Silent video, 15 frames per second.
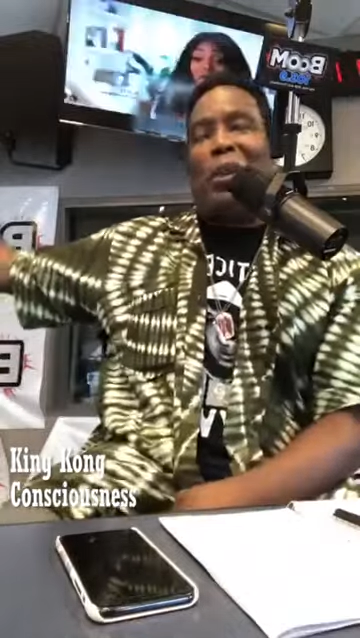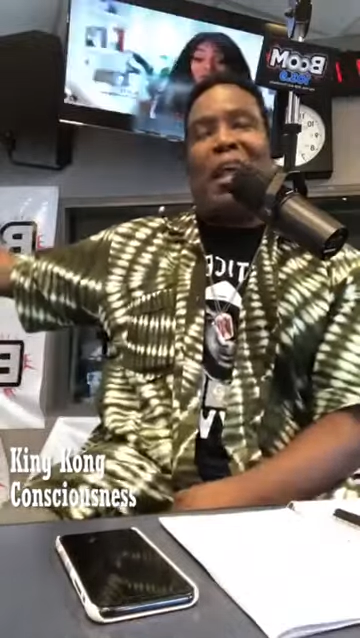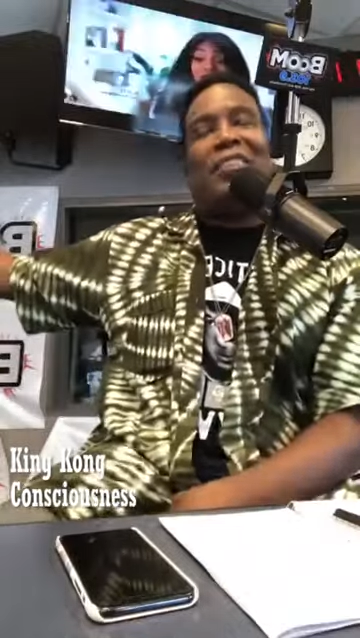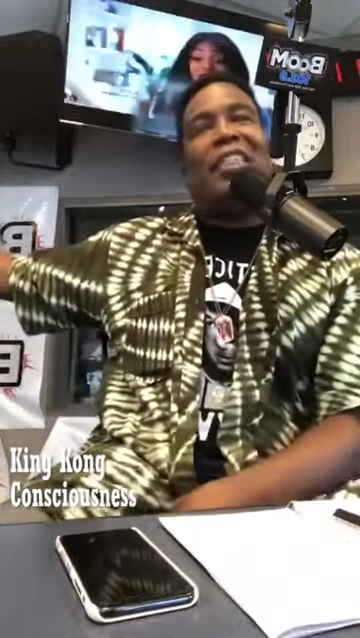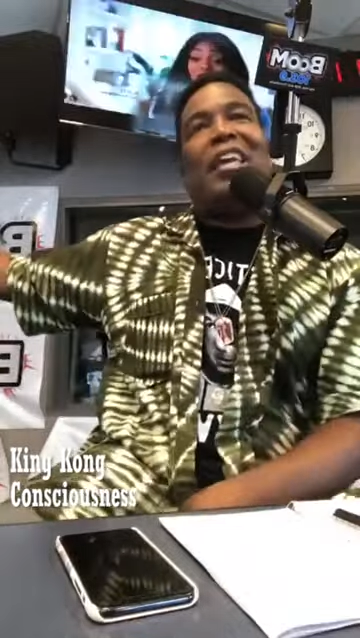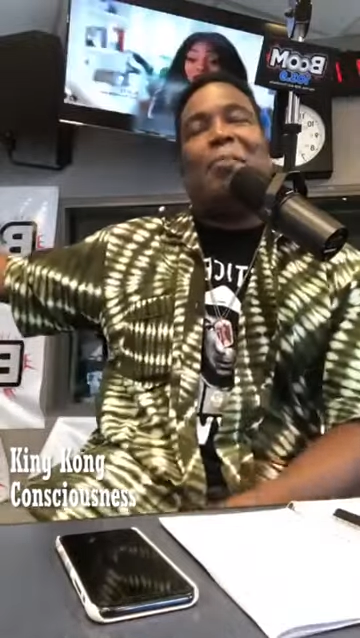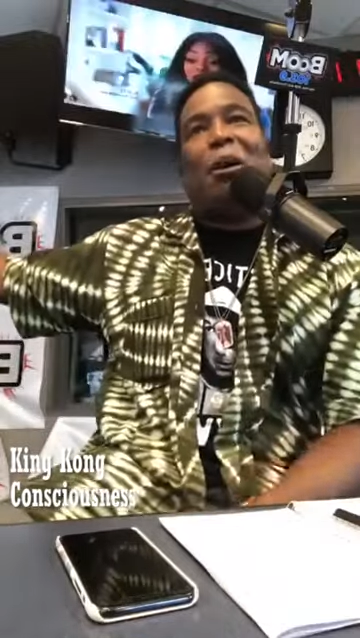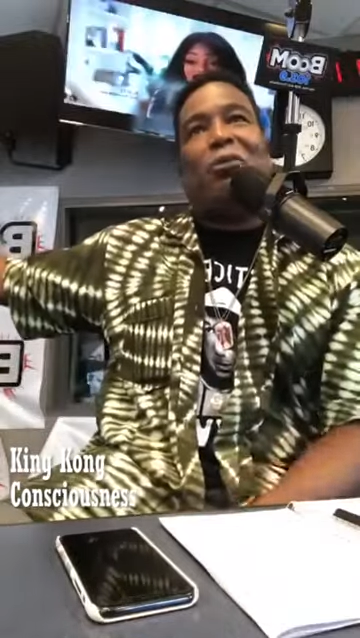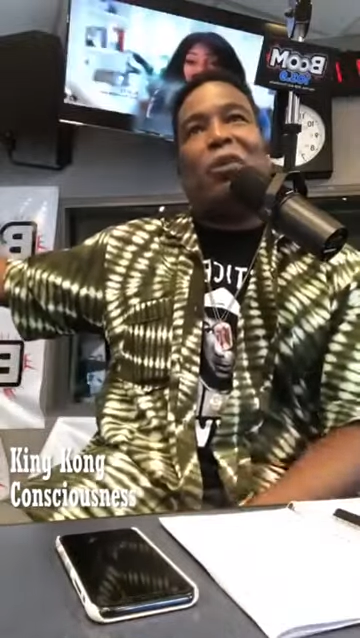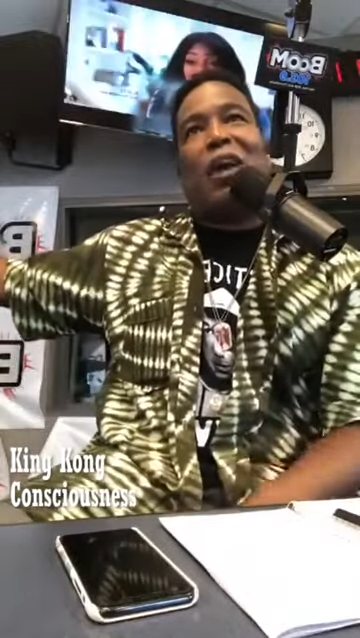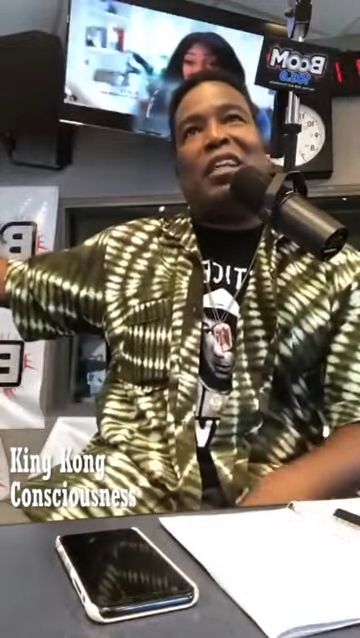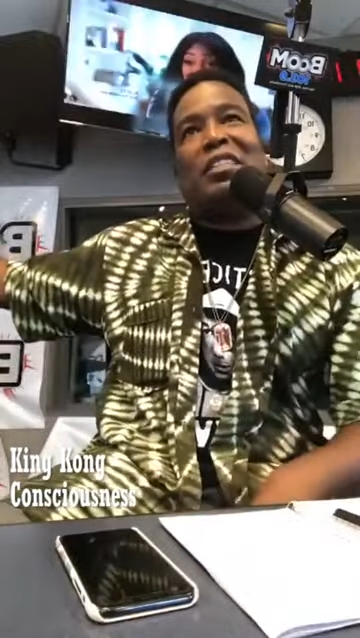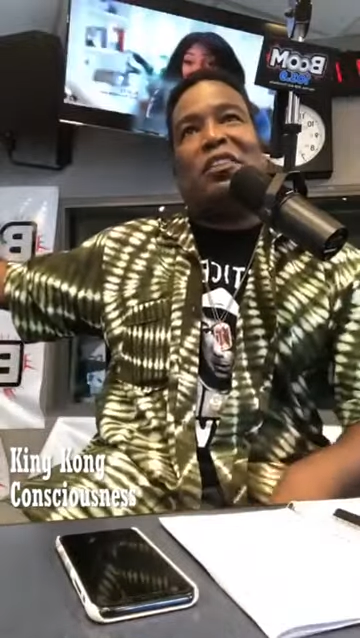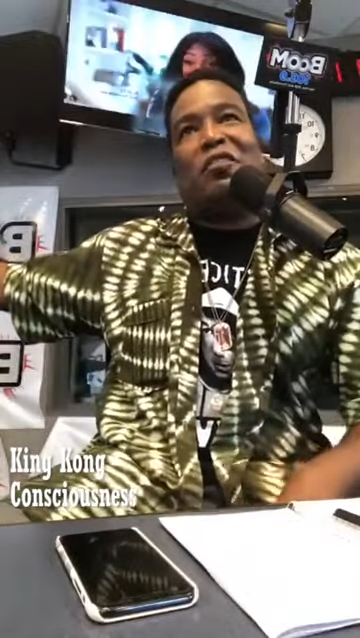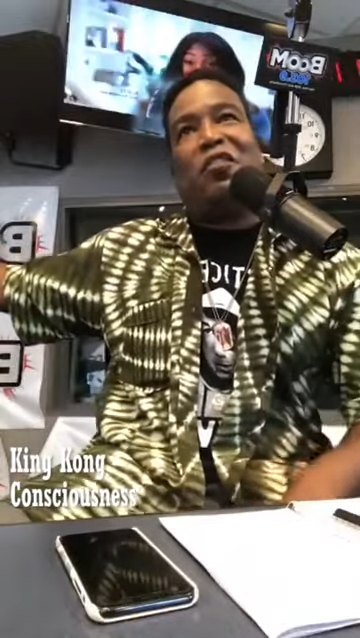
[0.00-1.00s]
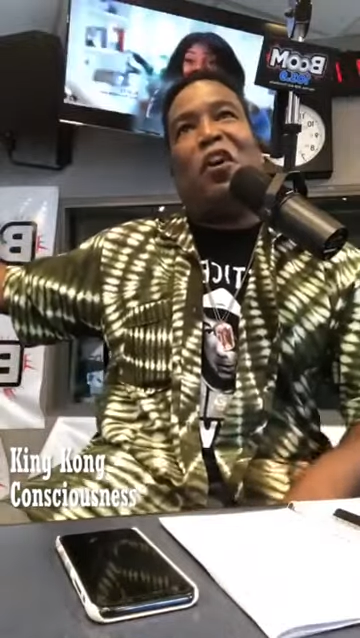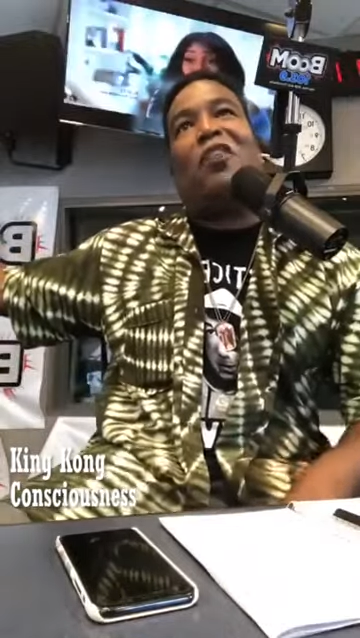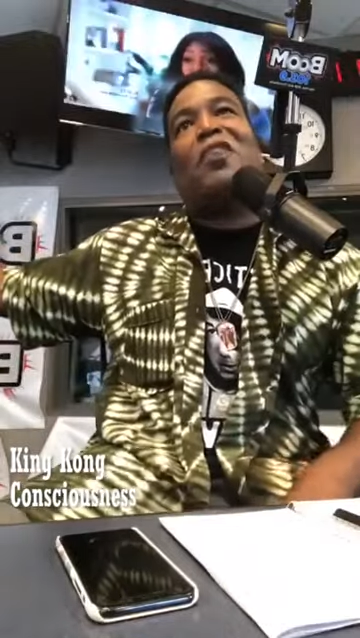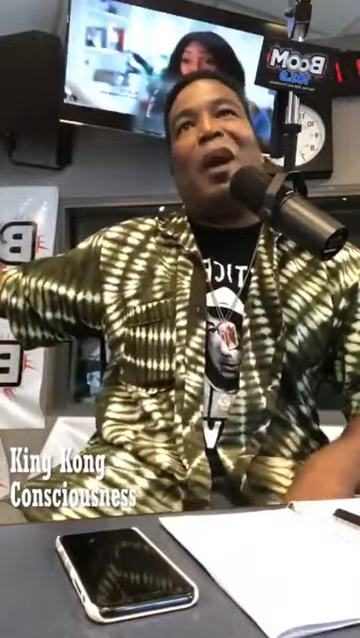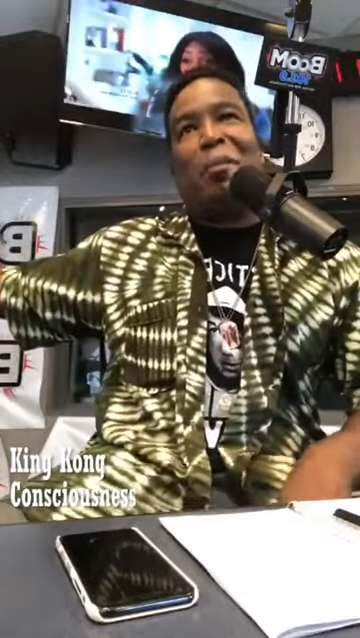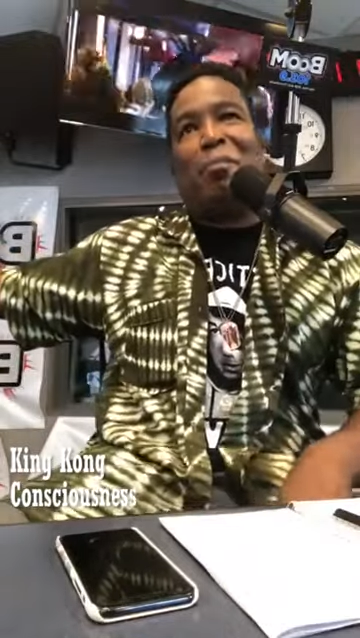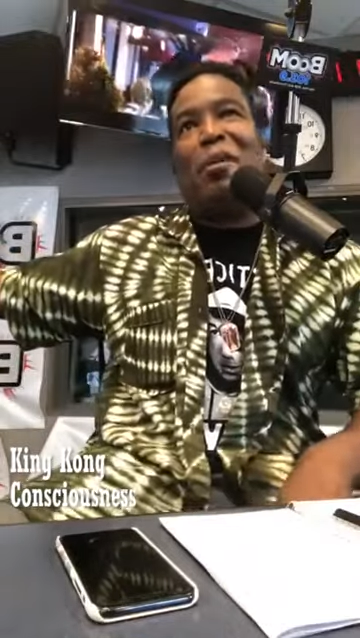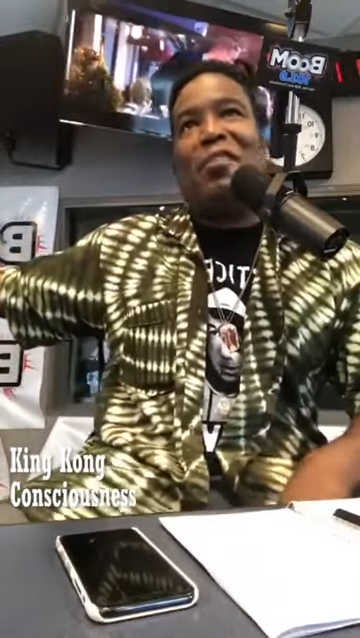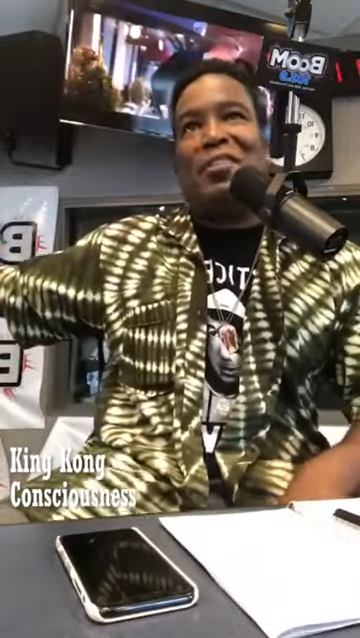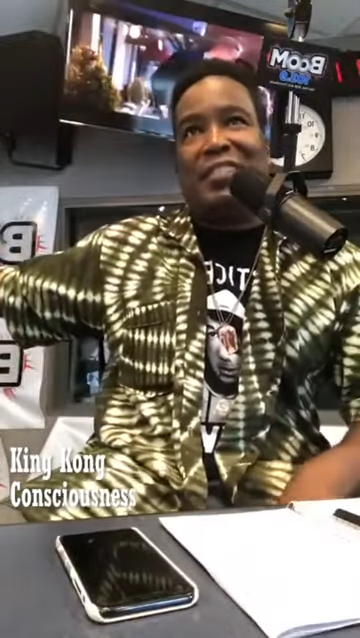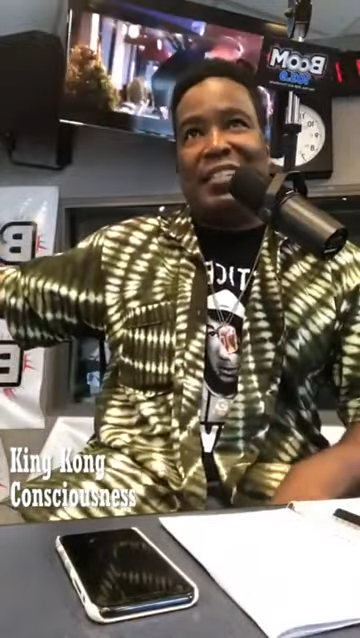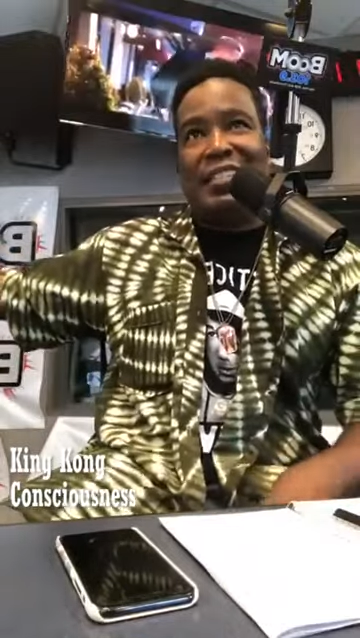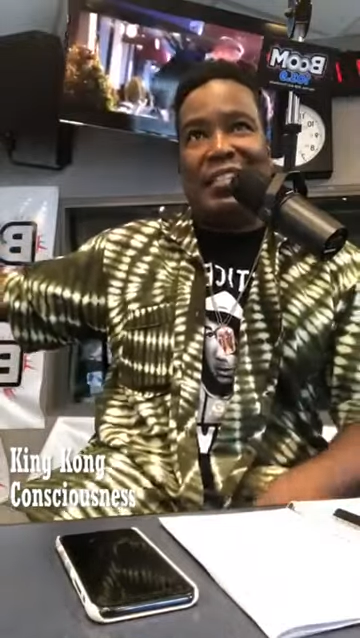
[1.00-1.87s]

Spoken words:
when I think of my Rastafari brothers